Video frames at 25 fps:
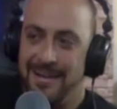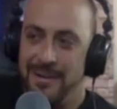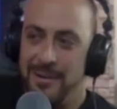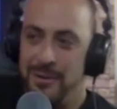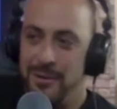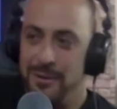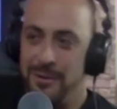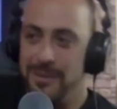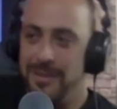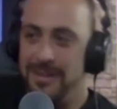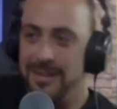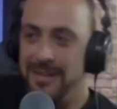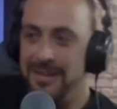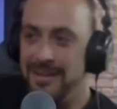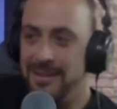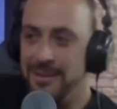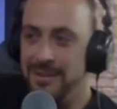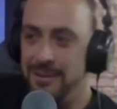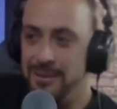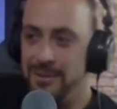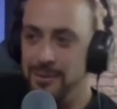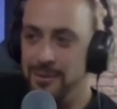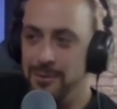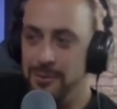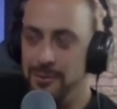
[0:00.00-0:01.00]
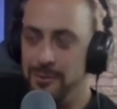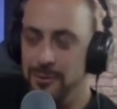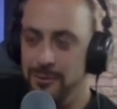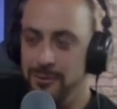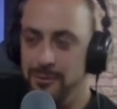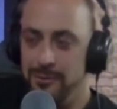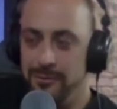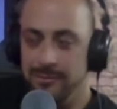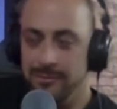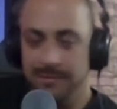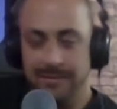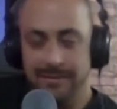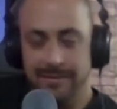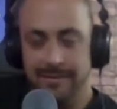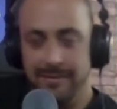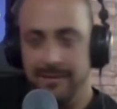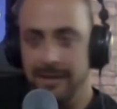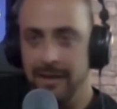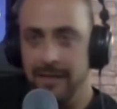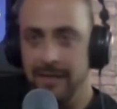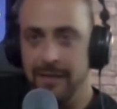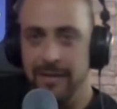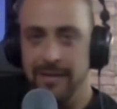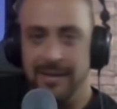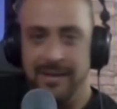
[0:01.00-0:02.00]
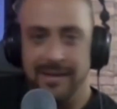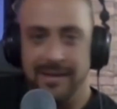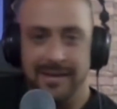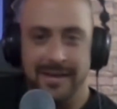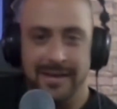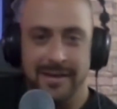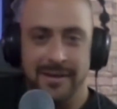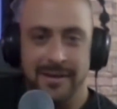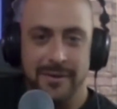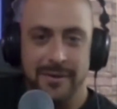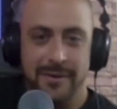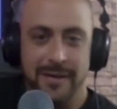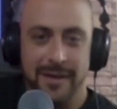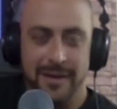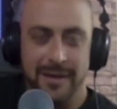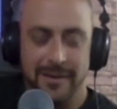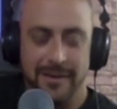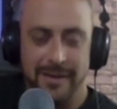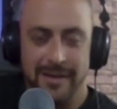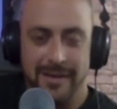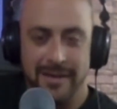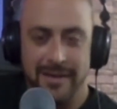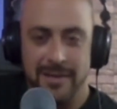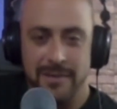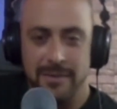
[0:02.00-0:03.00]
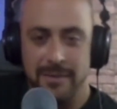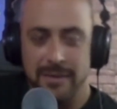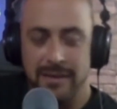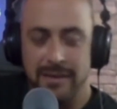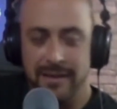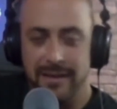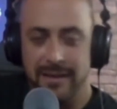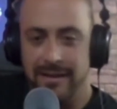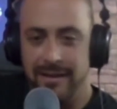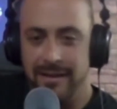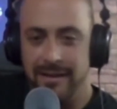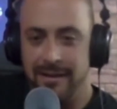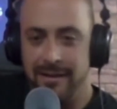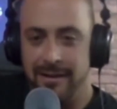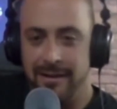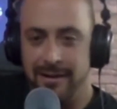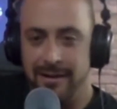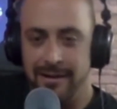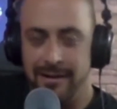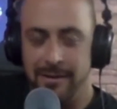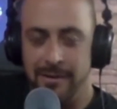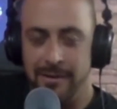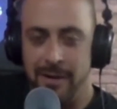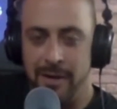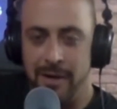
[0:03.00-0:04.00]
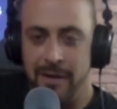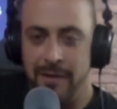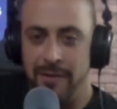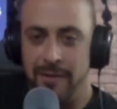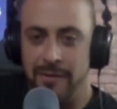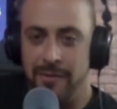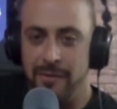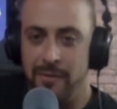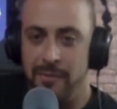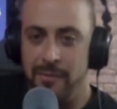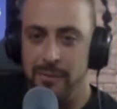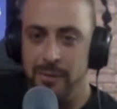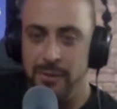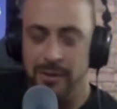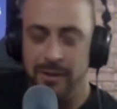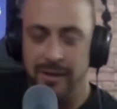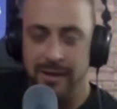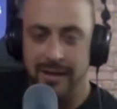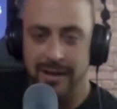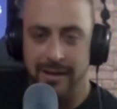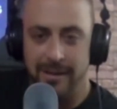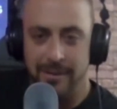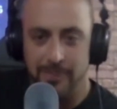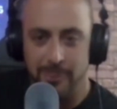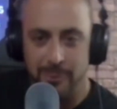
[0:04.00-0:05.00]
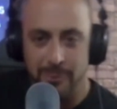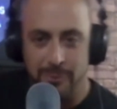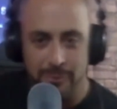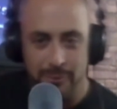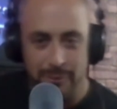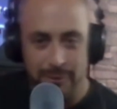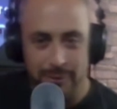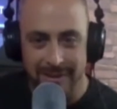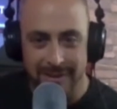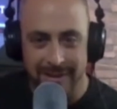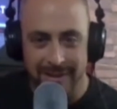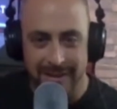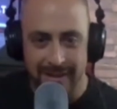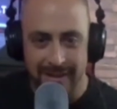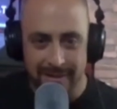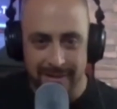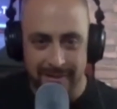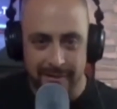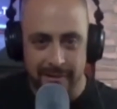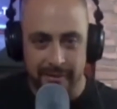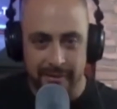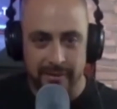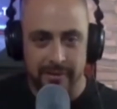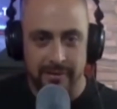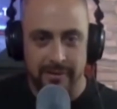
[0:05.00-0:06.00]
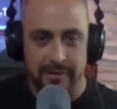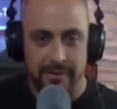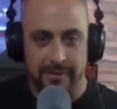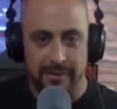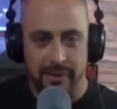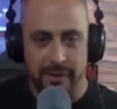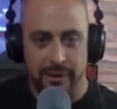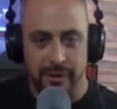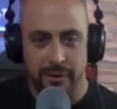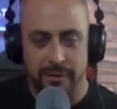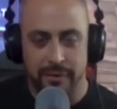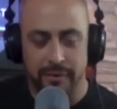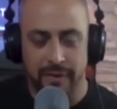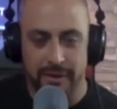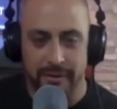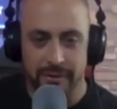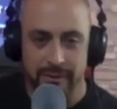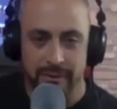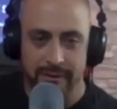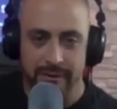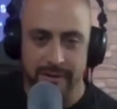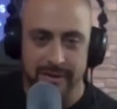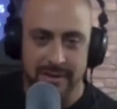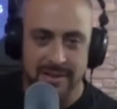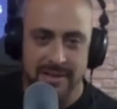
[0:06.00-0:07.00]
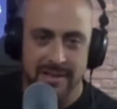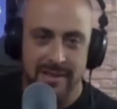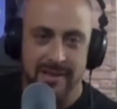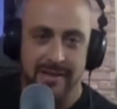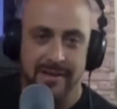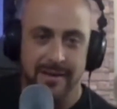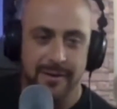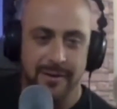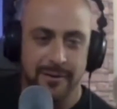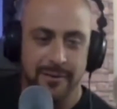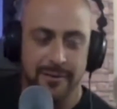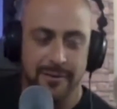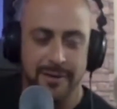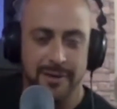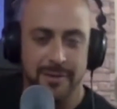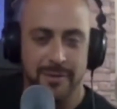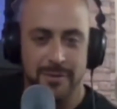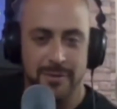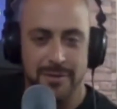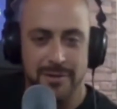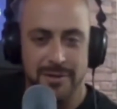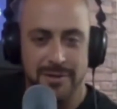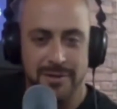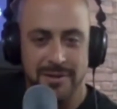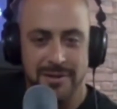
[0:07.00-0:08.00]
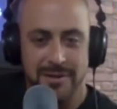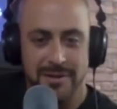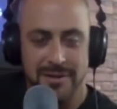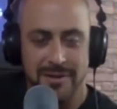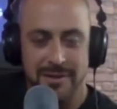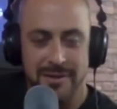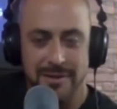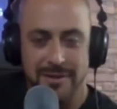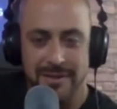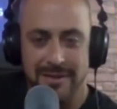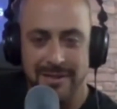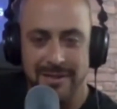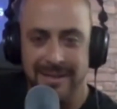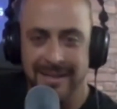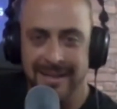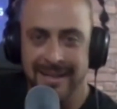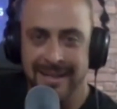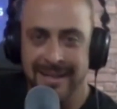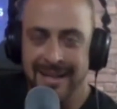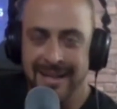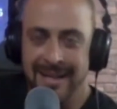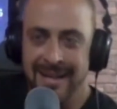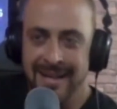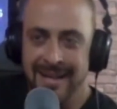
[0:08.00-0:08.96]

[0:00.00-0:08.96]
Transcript: Turned into everything that I do now. Guest speaking, I'm an author of a book, and more importantly, the co-founder and CEO of Top Results Consulting,